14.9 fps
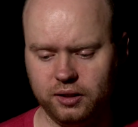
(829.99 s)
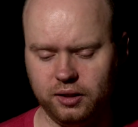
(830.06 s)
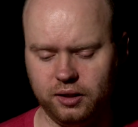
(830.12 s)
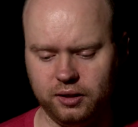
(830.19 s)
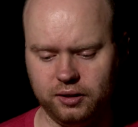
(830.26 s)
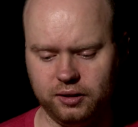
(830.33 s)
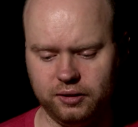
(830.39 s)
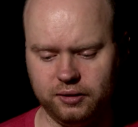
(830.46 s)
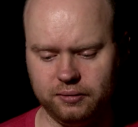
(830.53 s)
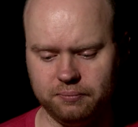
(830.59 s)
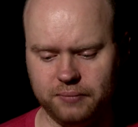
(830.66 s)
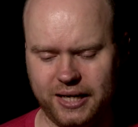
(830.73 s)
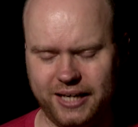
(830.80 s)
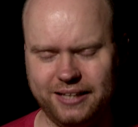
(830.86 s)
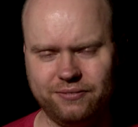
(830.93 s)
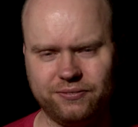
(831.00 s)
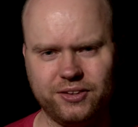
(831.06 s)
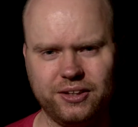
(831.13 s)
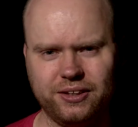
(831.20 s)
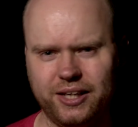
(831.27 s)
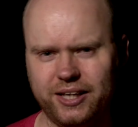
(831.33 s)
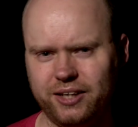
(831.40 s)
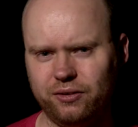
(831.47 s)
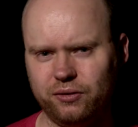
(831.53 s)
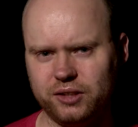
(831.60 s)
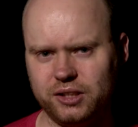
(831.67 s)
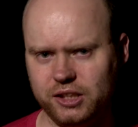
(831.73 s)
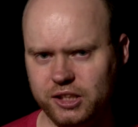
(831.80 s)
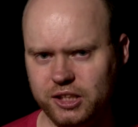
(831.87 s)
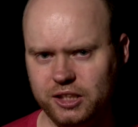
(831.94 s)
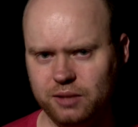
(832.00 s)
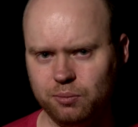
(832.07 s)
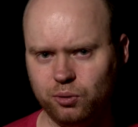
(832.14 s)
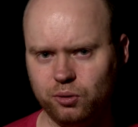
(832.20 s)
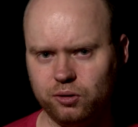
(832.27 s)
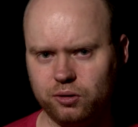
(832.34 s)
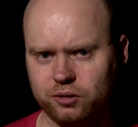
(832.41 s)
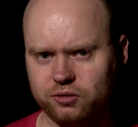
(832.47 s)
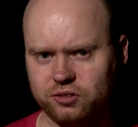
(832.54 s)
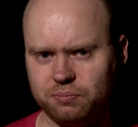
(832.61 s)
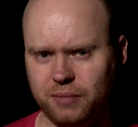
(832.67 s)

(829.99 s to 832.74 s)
Um, I didn't really like it on keyboards.